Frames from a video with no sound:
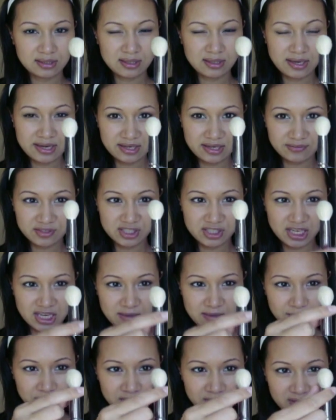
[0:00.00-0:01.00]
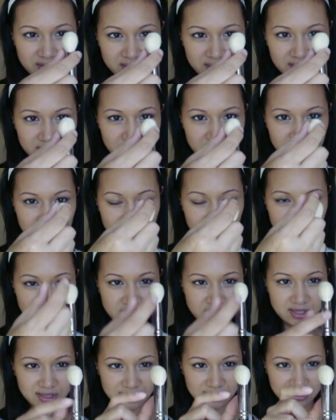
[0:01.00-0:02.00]
kind of tapered.
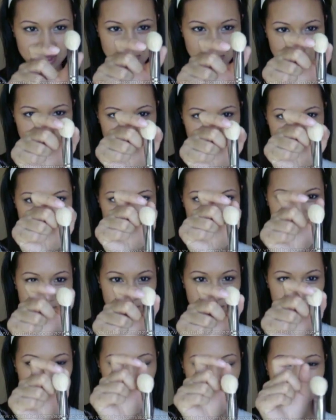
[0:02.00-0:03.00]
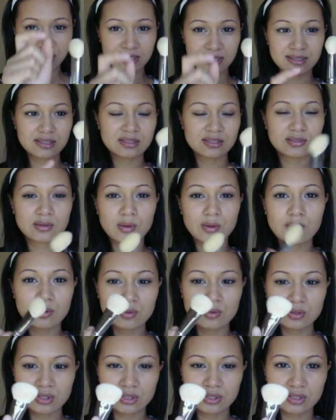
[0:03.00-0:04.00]
You can see kind of slender, and it's
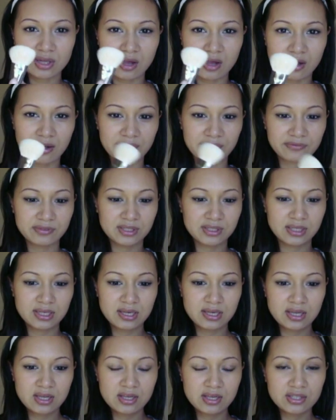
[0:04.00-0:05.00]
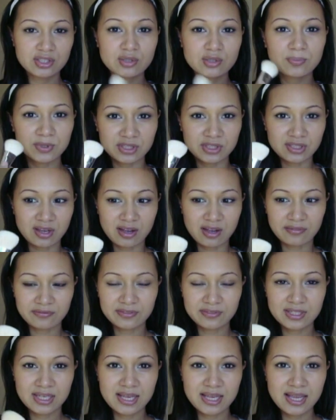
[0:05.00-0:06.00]
so soft, super
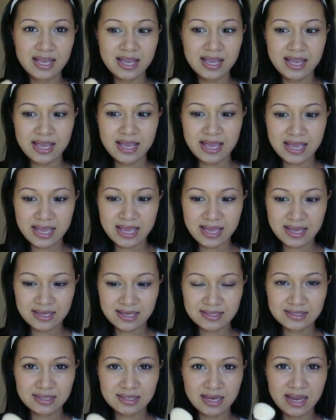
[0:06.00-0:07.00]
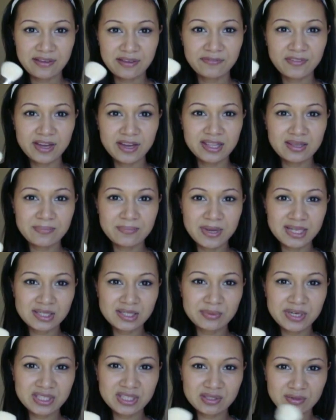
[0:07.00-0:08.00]
soft. And I find the
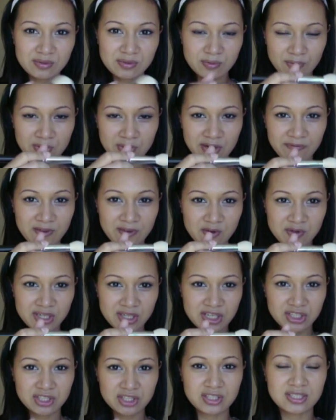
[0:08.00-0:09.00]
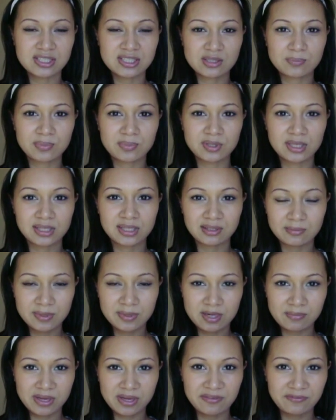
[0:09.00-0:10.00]
best way to wear foundation is to put a little
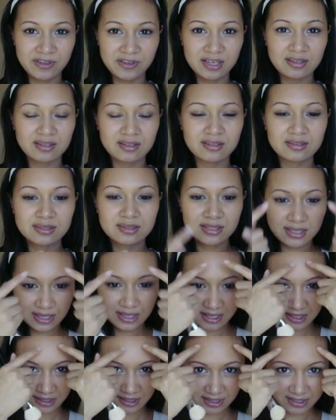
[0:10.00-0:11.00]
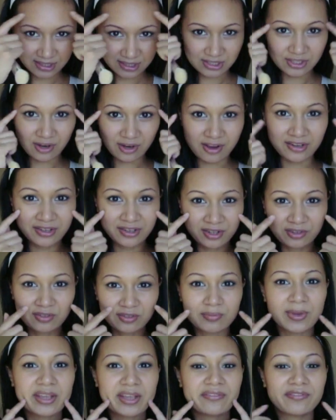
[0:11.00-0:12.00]
bit on my fingers, kind of dot it all
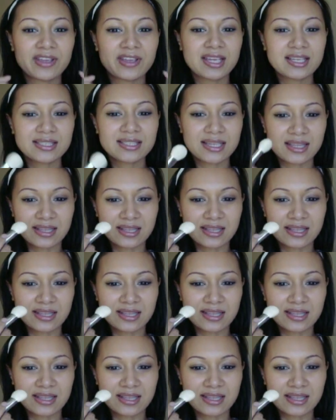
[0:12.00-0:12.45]
over my face,